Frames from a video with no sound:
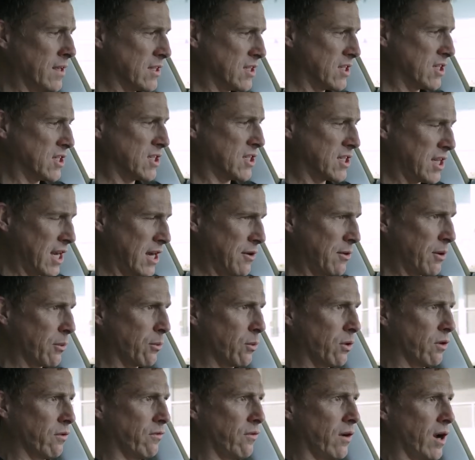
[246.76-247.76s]
steering
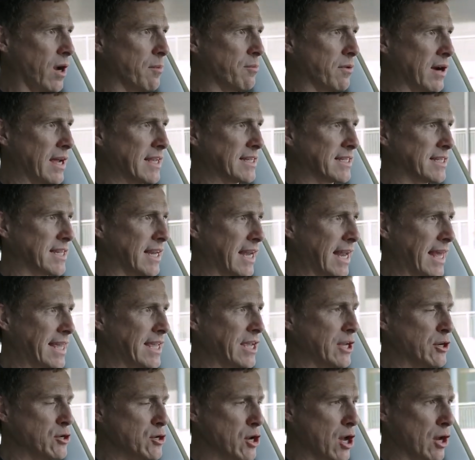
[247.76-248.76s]
wheel vibrates to let
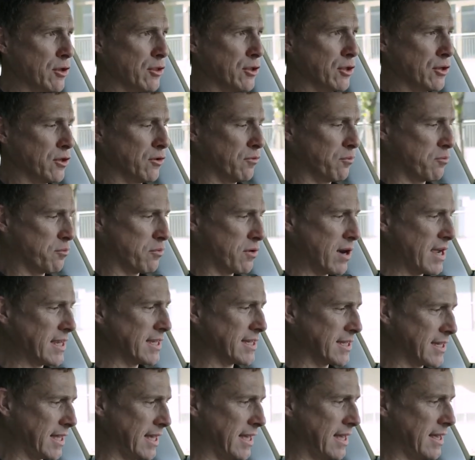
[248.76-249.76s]
you know that you've
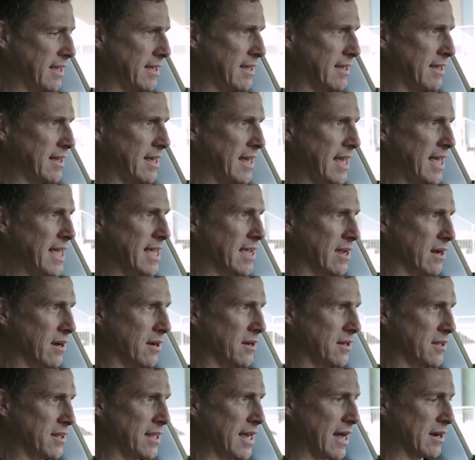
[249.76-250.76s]
pressed it.
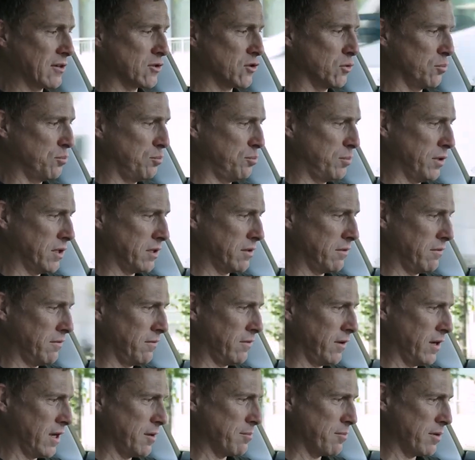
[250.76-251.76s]
Here, the actual button
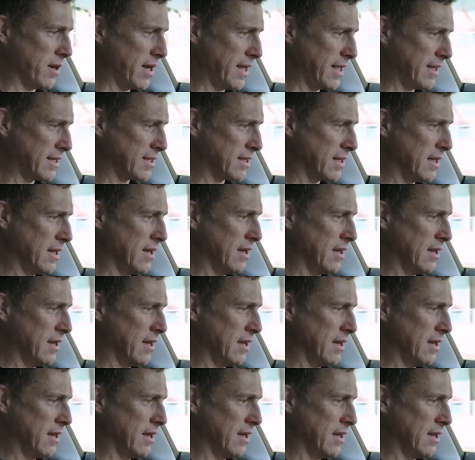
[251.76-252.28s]
vibrates.